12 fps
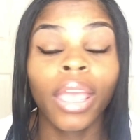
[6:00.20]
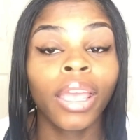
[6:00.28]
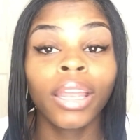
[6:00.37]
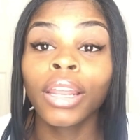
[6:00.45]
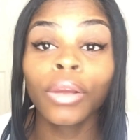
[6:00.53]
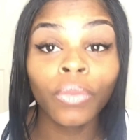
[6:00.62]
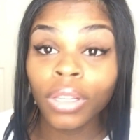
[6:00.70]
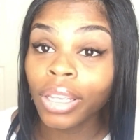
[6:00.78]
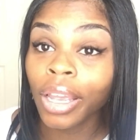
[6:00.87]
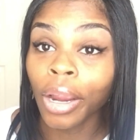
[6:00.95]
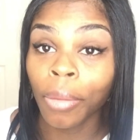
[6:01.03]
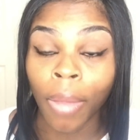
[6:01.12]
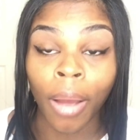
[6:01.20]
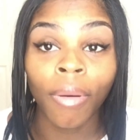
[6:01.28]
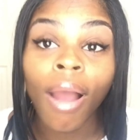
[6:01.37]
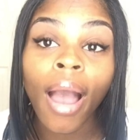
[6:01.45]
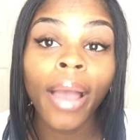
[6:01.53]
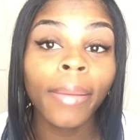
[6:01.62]
and it really hurt my
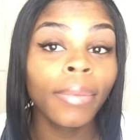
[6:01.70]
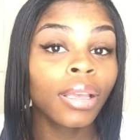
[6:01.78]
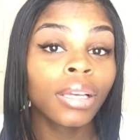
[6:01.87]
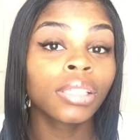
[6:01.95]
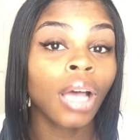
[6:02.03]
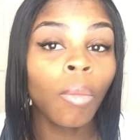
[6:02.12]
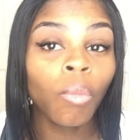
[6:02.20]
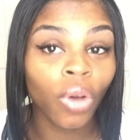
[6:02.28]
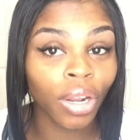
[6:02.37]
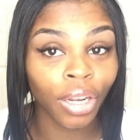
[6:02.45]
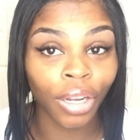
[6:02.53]
pride, because I'm one